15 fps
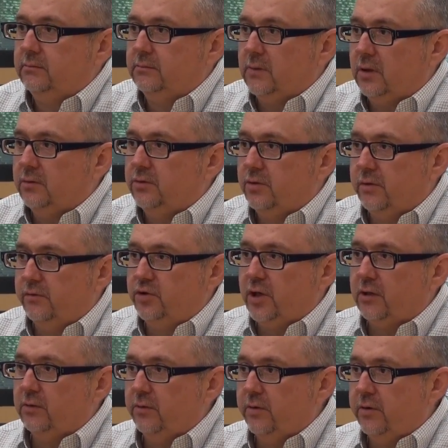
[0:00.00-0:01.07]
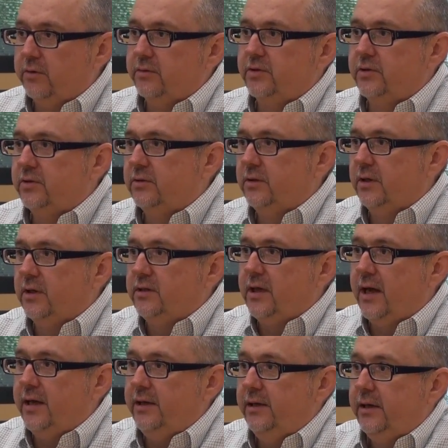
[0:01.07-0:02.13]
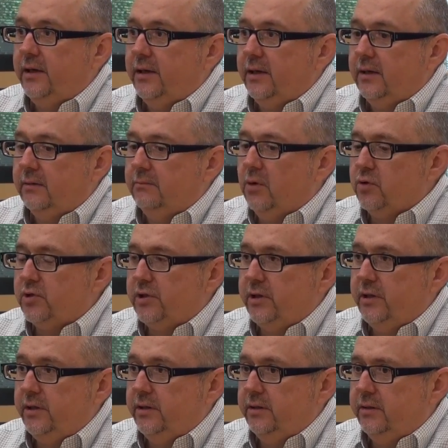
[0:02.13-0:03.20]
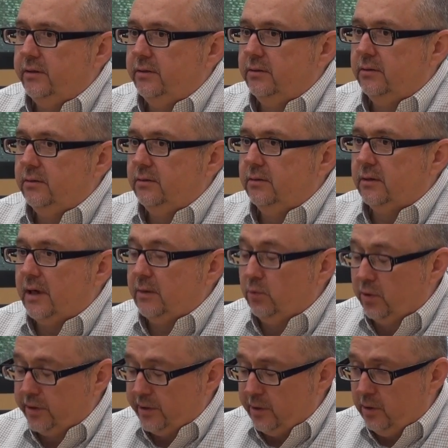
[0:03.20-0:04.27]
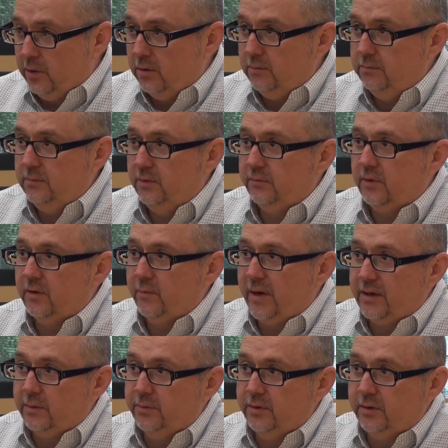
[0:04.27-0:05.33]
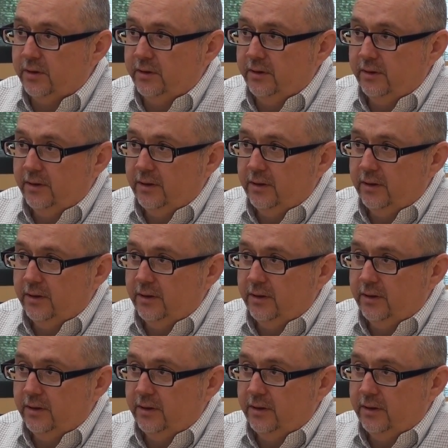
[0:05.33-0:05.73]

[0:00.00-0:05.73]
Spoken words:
I'll sort of juggle those in a day. Mostly, I work at home in front of my computer.